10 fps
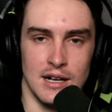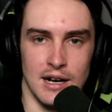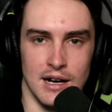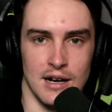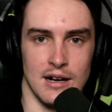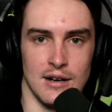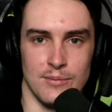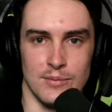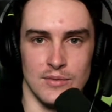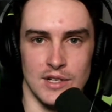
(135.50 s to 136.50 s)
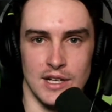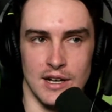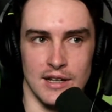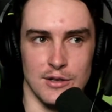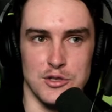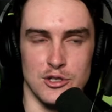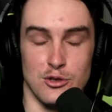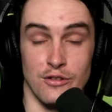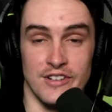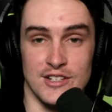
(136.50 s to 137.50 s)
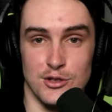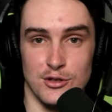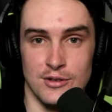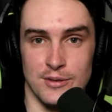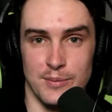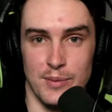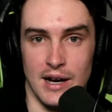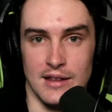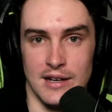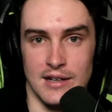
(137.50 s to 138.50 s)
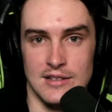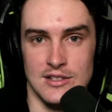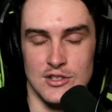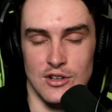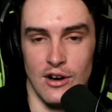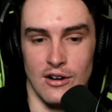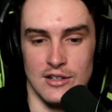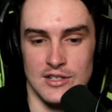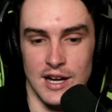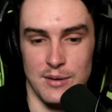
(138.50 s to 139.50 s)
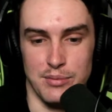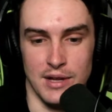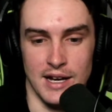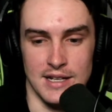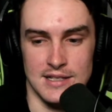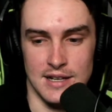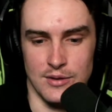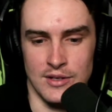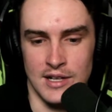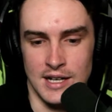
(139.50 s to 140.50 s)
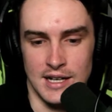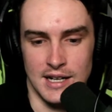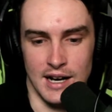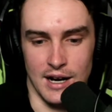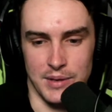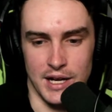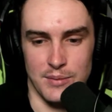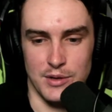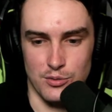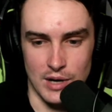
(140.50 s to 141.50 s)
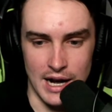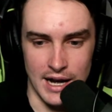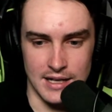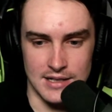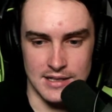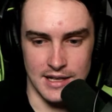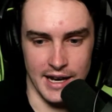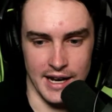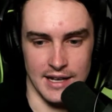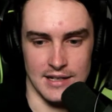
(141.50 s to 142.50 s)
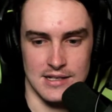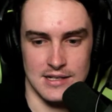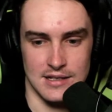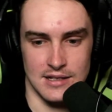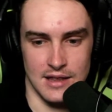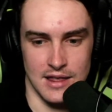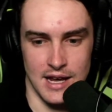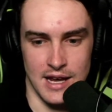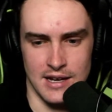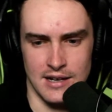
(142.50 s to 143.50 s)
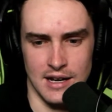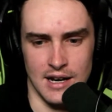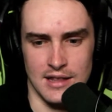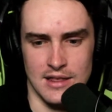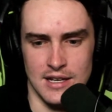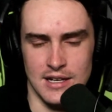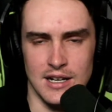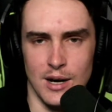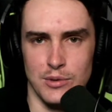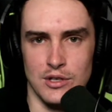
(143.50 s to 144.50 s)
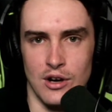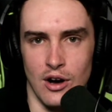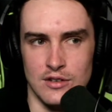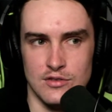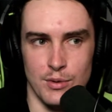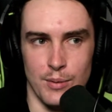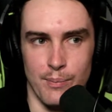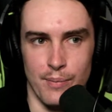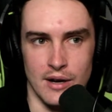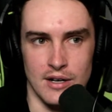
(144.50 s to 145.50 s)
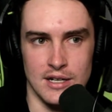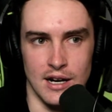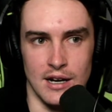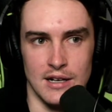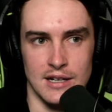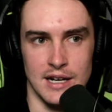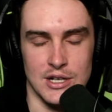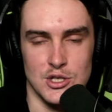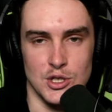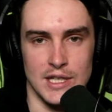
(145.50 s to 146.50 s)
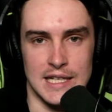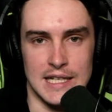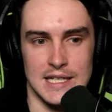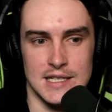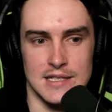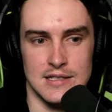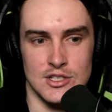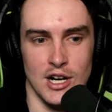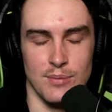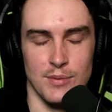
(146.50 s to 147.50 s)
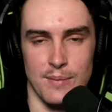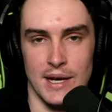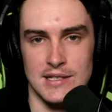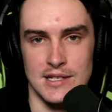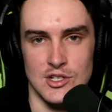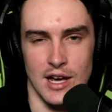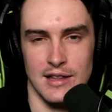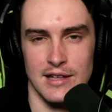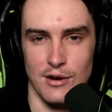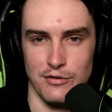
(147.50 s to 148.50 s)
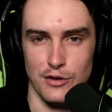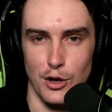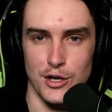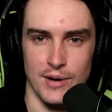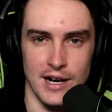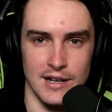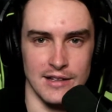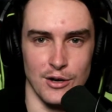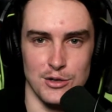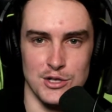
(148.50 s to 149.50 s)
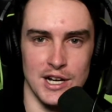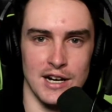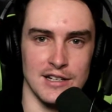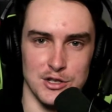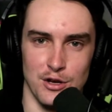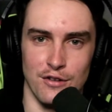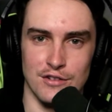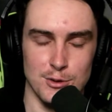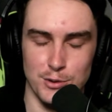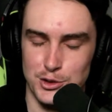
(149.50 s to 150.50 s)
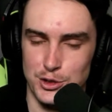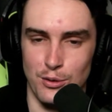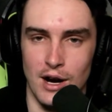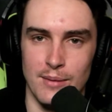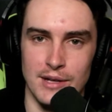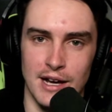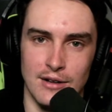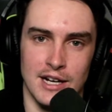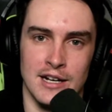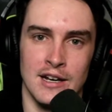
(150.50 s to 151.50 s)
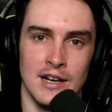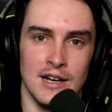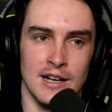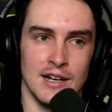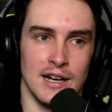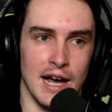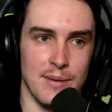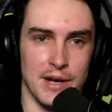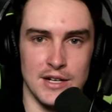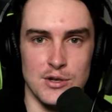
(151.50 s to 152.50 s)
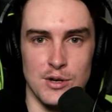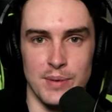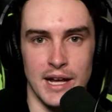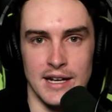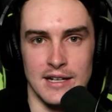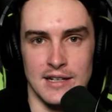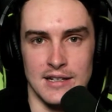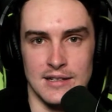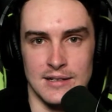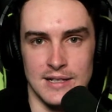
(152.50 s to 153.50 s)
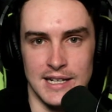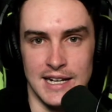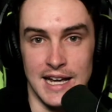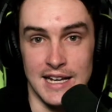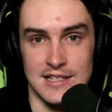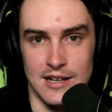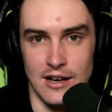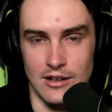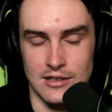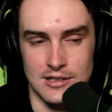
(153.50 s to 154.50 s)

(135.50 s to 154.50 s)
I think it was in 2v2 back then. So started playing a bit of ranked, and then I think a couple of guys from America actually chucked me a message. So I think they were floating around in the Oceania servers. I'm not sure why, but they were like, "Hey man, do you want to play in an ESL?"